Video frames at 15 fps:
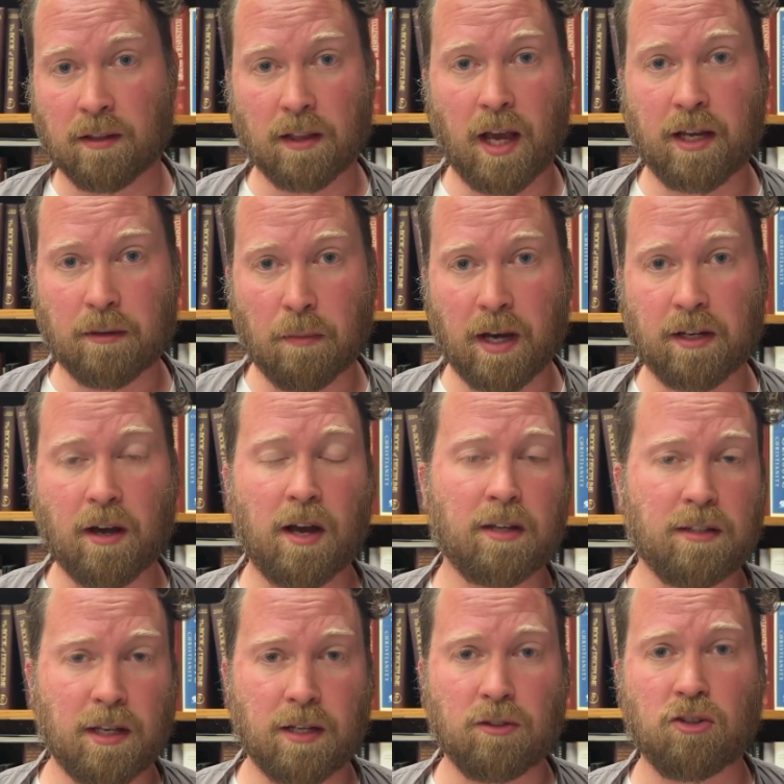like my
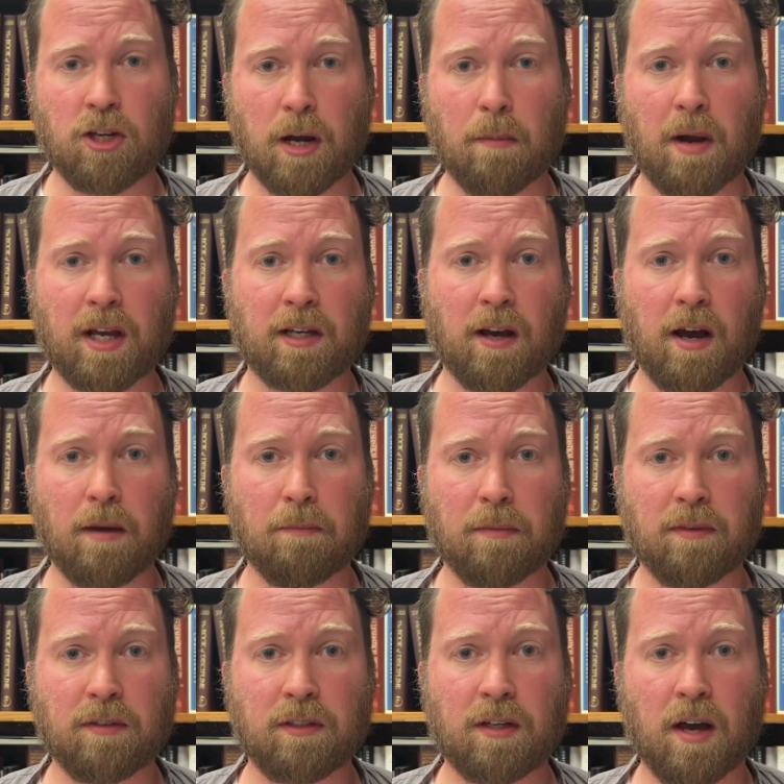content, share my
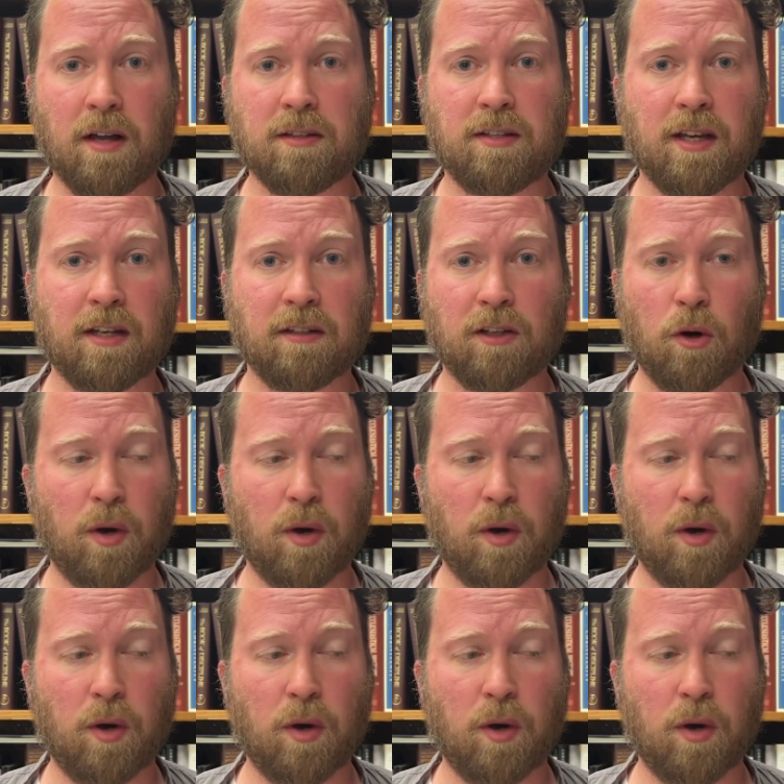content,